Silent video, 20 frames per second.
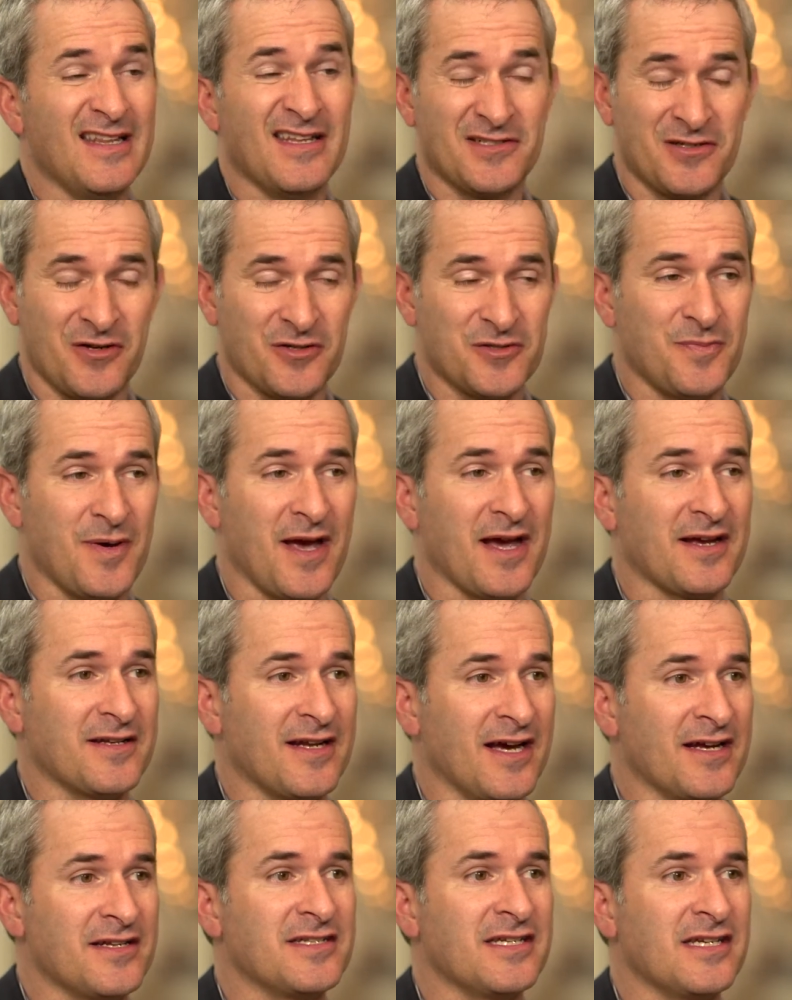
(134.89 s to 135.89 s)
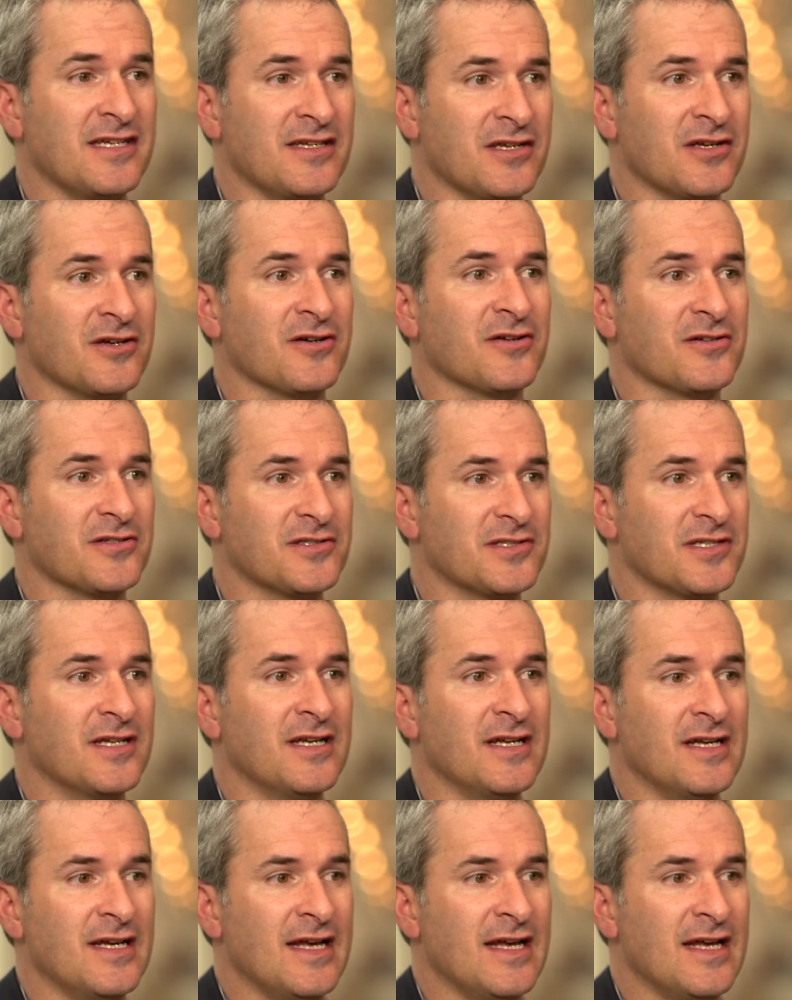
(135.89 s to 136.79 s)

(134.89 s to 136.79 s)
This goes back 19 years.